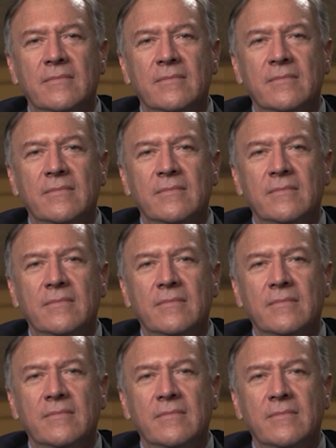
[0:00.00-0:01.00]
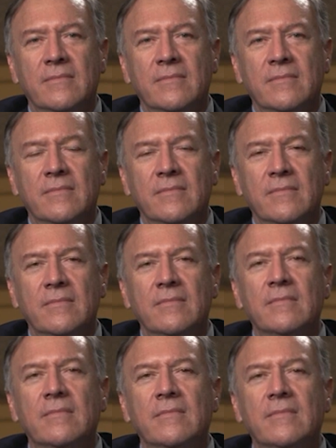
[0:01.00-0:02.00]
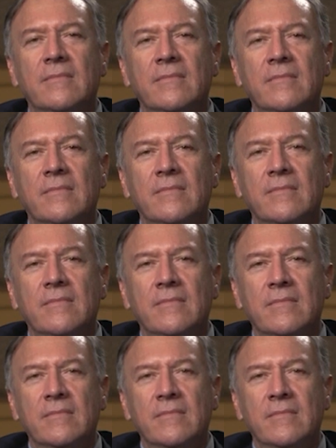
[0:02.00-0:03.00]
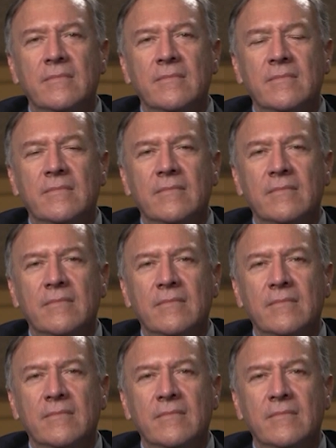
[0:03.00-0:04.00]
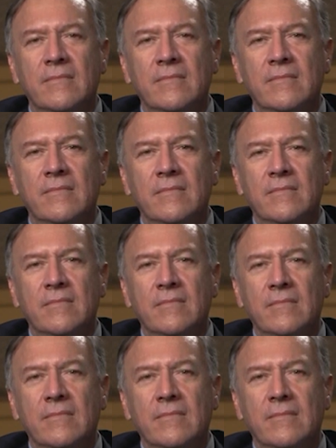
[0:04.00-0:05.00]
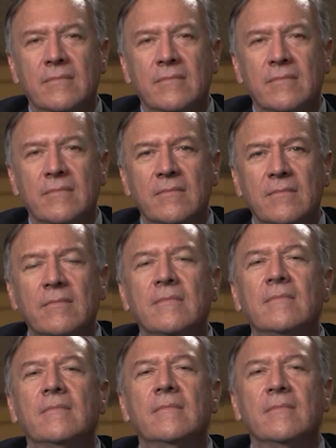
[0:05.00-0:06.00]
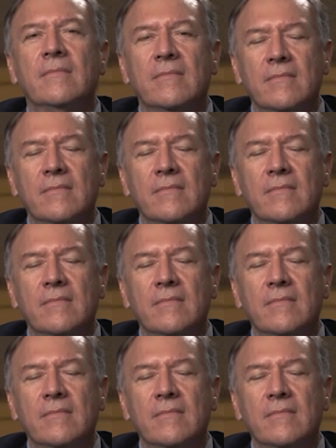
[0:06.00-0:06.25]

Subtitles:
(silent)